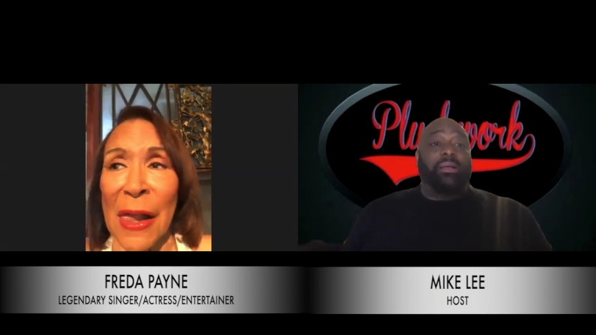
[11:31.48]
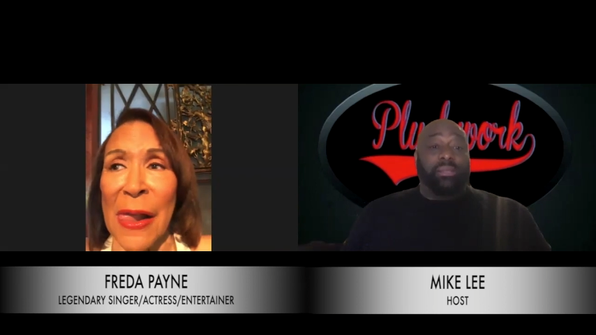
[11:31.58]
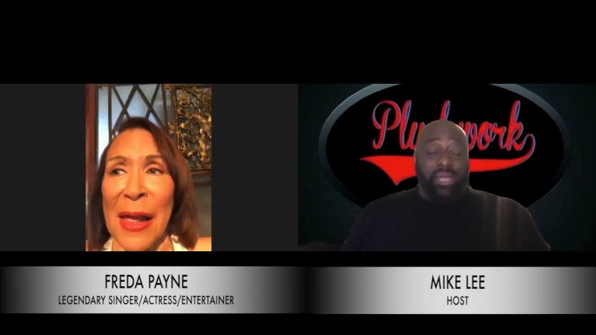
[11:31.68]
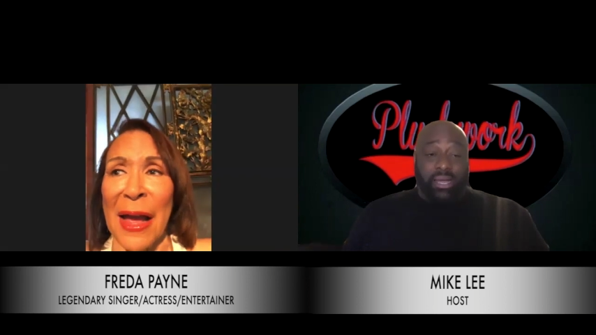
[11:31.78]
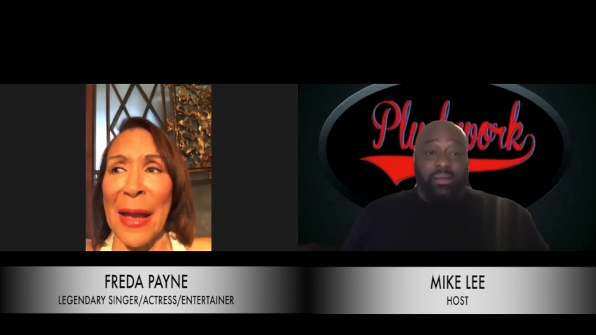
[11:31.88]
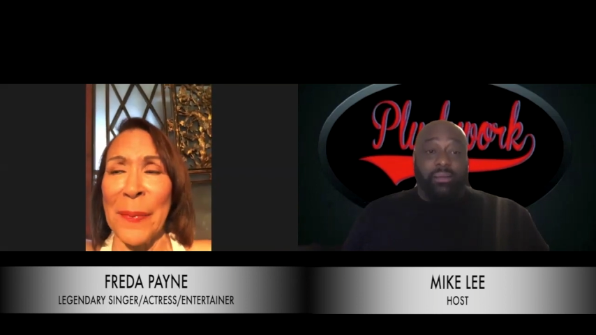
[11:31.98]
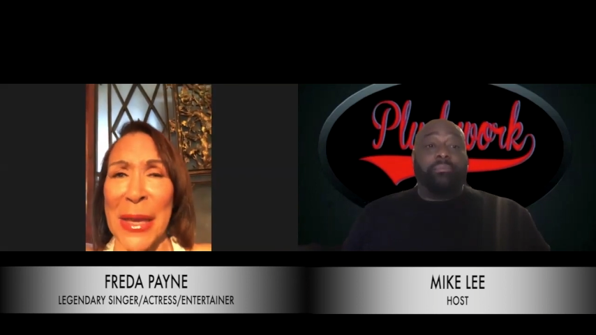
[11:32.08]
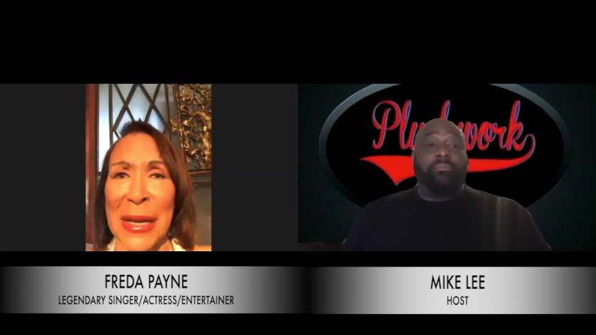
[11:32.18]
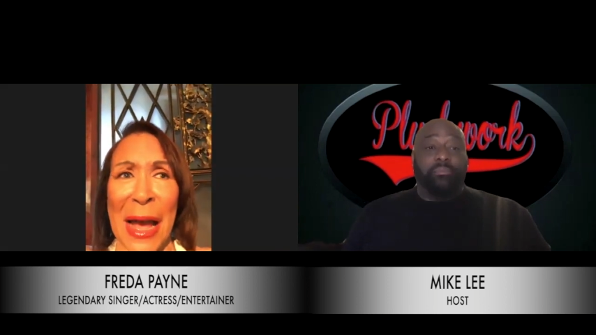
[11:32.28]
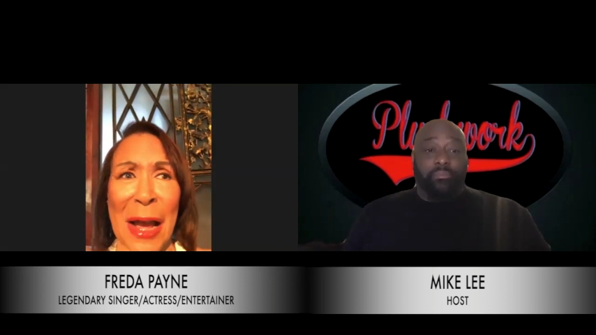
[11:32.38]
Speaker 1: Yeah. I
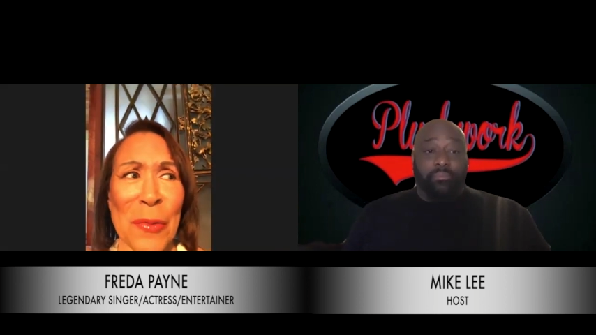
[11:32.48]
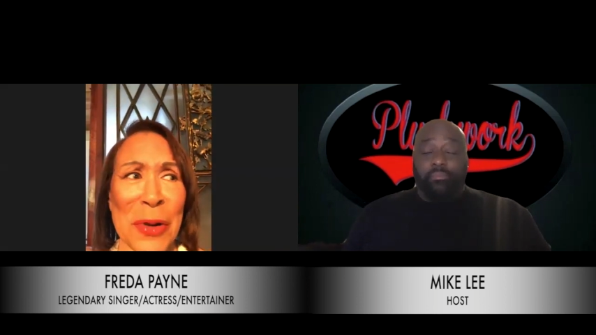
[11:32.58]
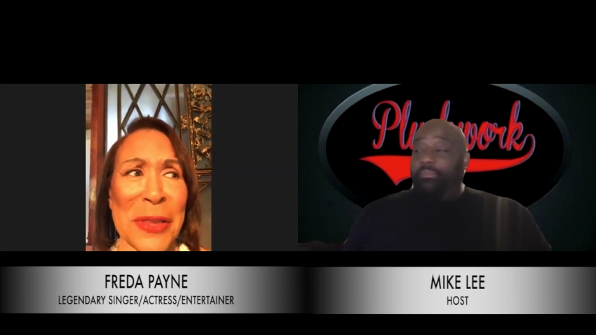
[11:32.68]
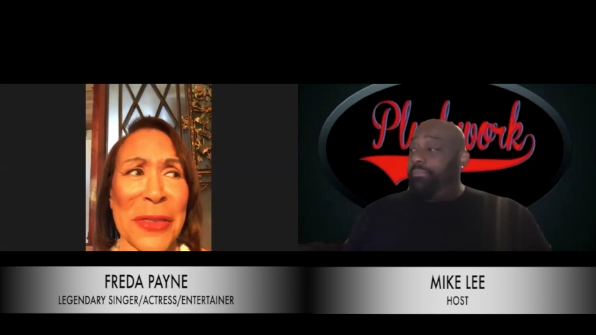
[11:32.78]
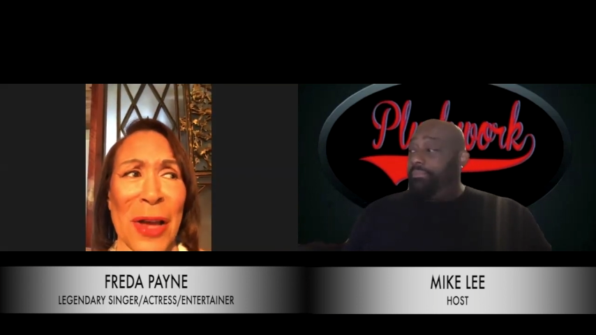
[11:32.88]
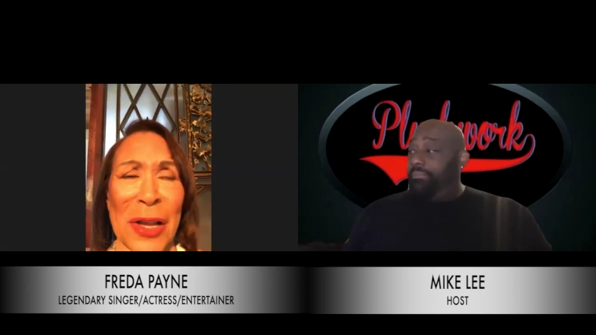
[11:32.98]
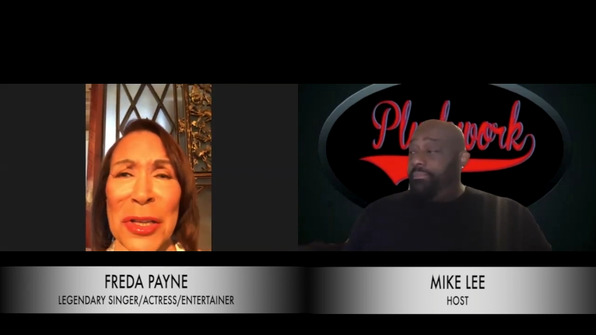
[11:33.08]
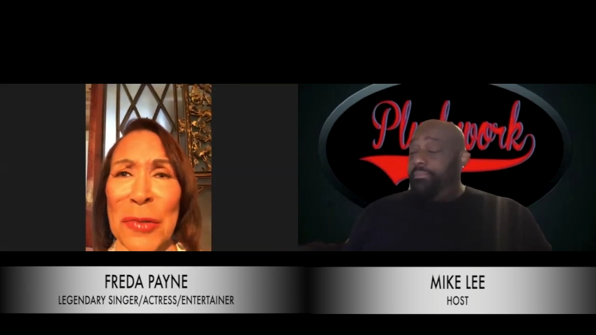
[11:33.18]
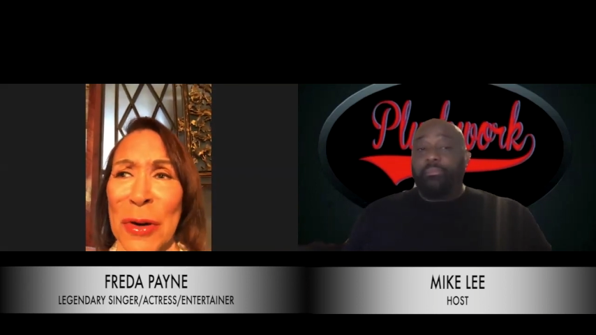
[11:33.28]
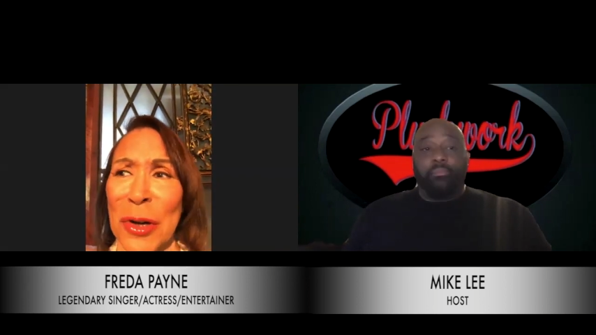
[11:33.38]
mean, I would have thought
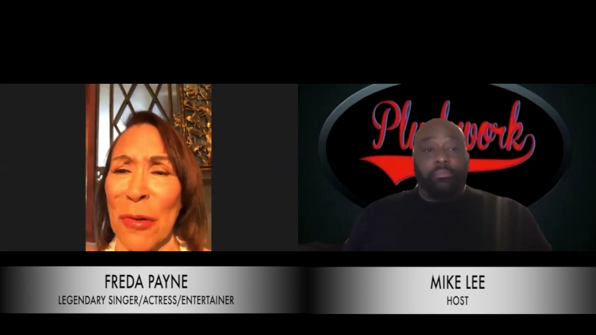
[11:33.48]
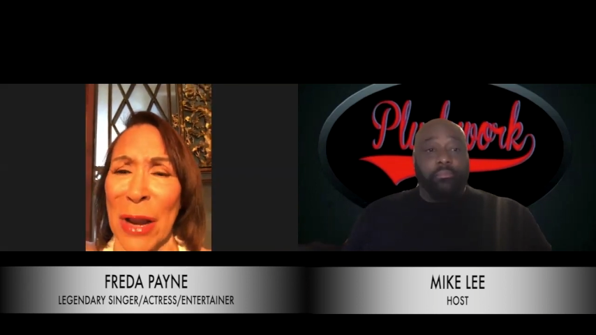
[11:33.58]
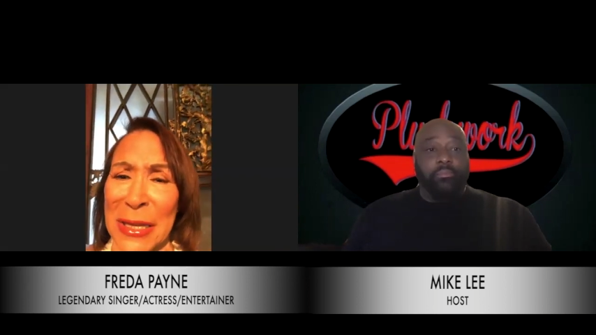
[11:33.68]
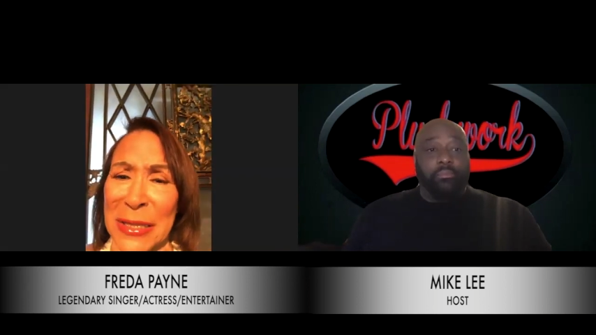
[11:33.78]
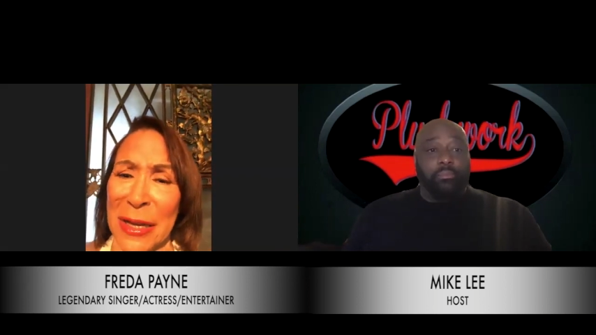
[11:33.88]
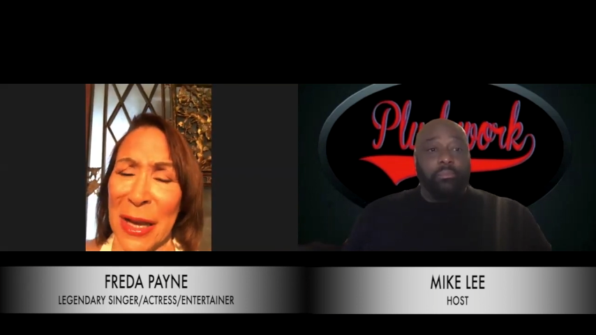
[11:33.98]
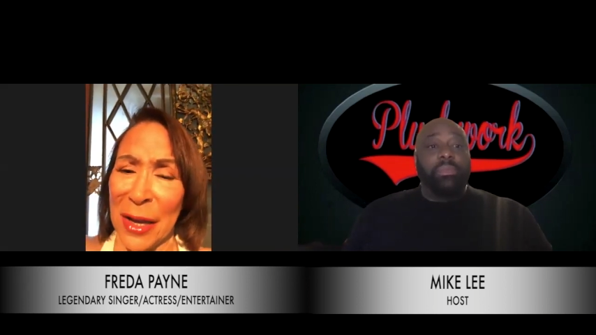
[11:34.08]
you were crazy, out